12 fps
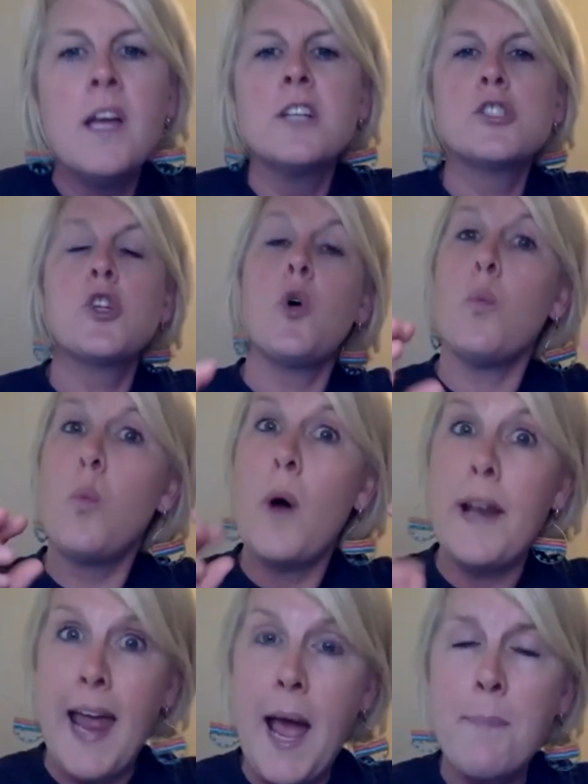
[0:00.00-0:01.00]
So
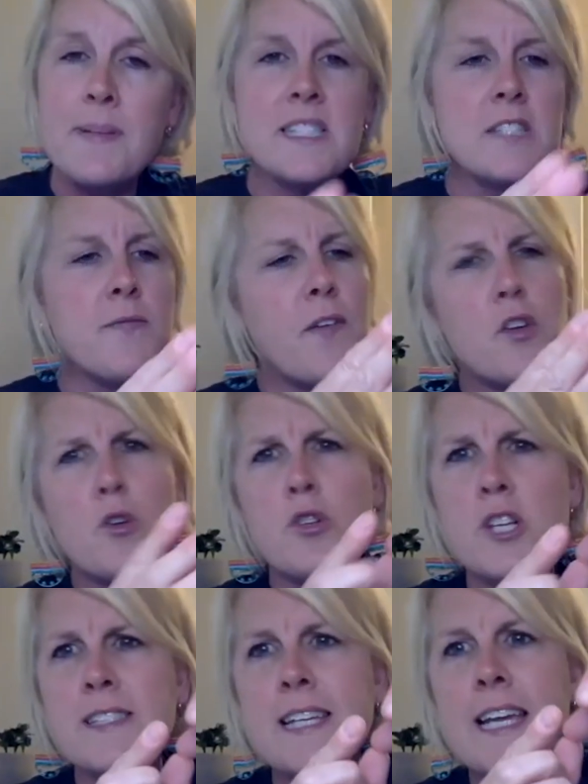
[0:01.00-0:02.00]
what happens is if you
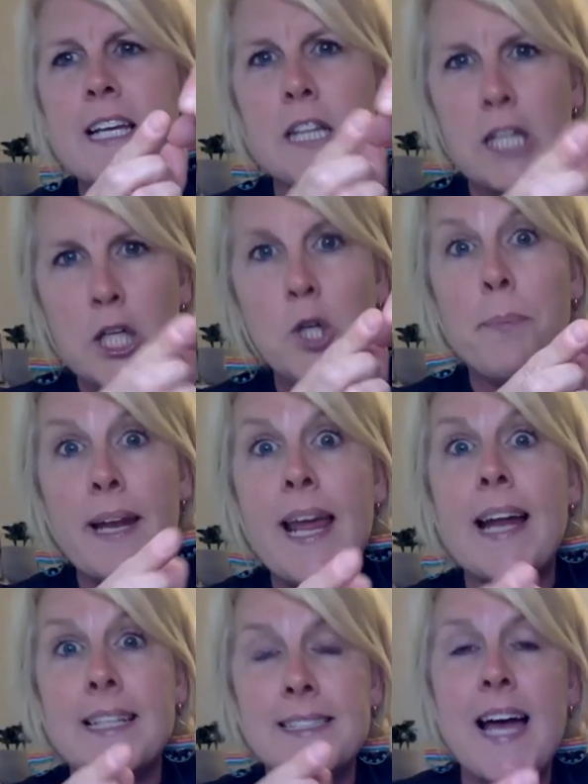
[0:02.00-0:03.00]
just eat a little bit
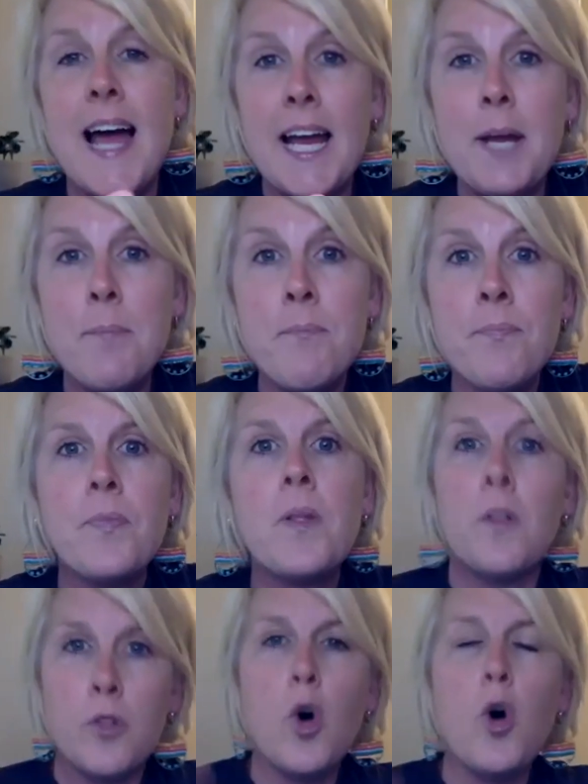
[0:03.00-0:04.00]
at a time,
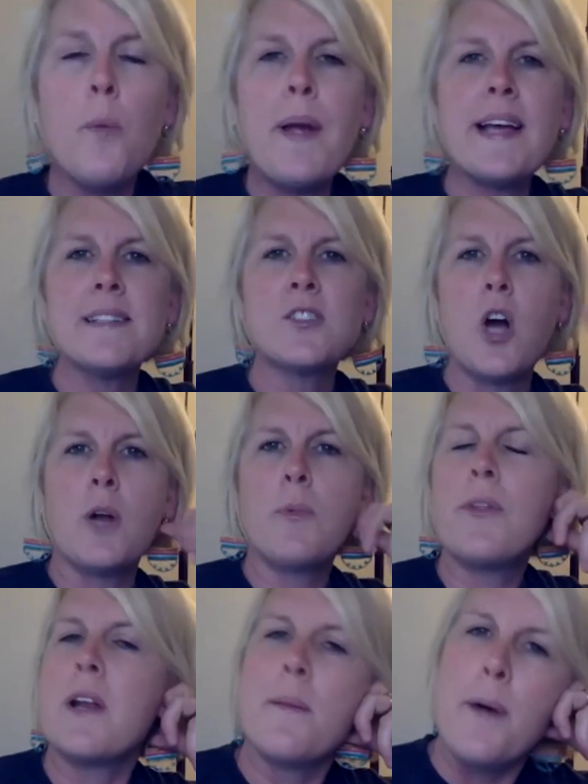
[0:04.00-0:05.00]
the whole pan's gone
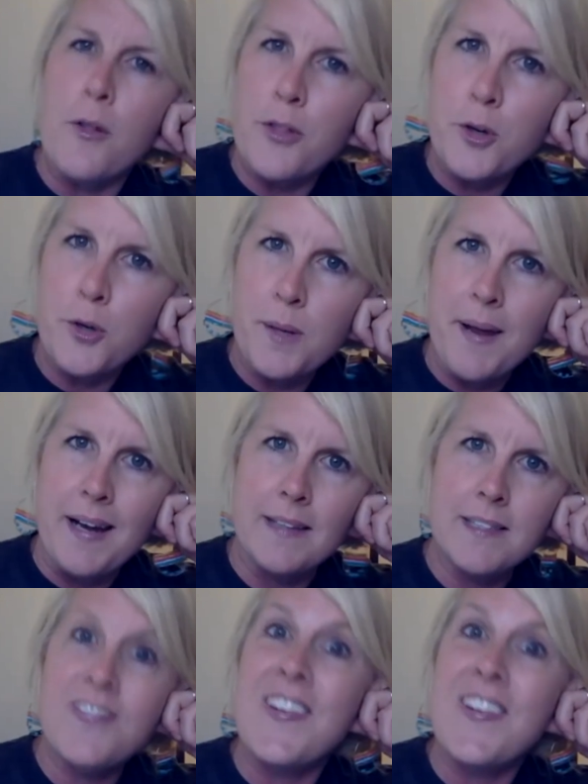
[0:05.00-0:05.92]
within about 30 minutes.